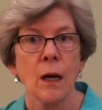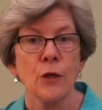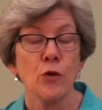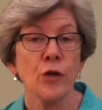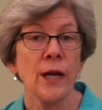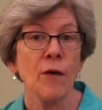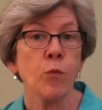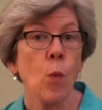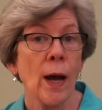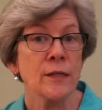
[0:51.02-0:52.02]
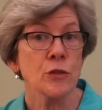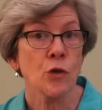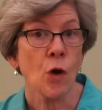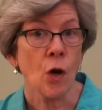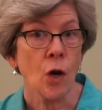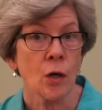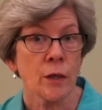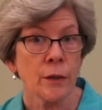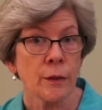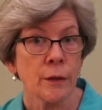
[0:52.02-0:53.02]
you could have one dog,
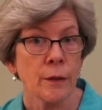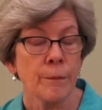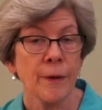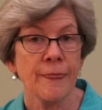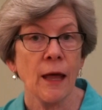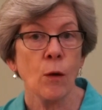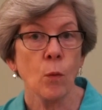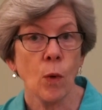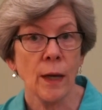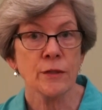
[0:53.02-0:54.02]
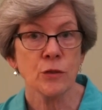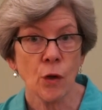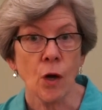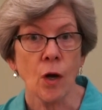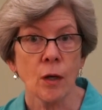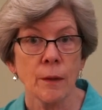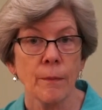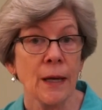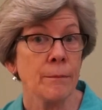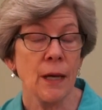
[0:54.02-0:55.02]
but that one dog
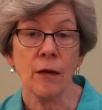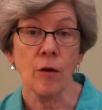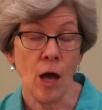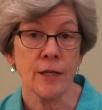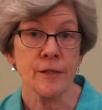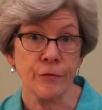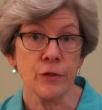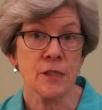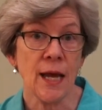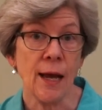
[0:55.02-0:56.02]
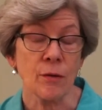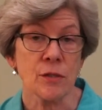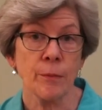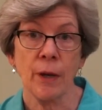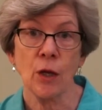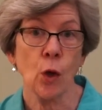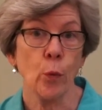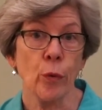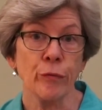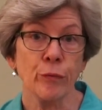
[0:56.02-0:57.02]
might make a lot of different sounds. It might go
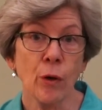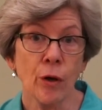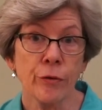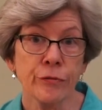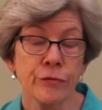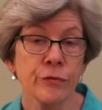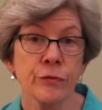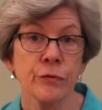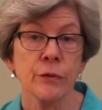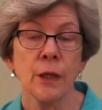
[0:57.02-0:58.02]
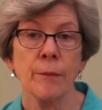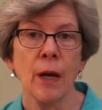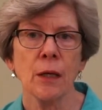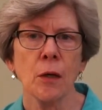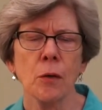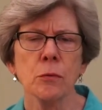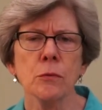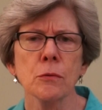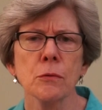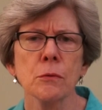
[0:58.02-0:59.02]
woof woof, it might go
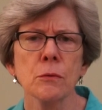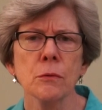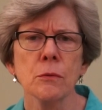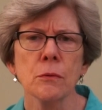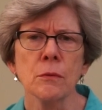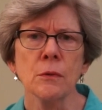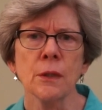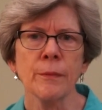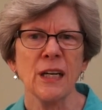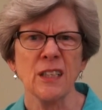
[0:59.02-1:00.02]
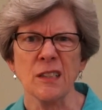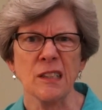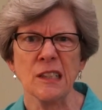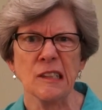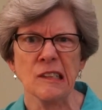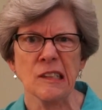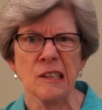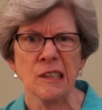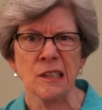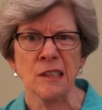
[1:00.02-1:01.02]
ooh, it might go
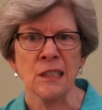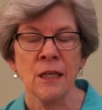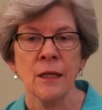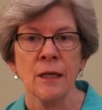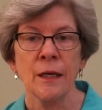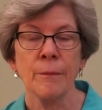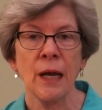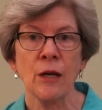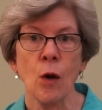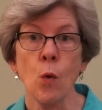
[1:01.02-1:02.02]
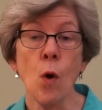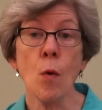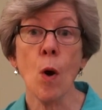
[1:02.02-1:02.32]
rrr, it might go woo woo